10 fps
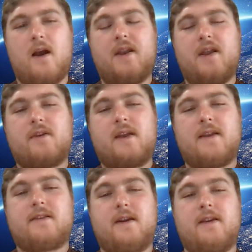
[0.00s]
Another
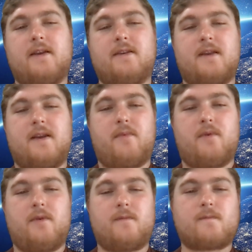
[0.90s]
case study
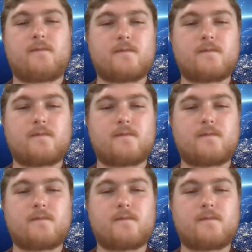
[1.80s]
example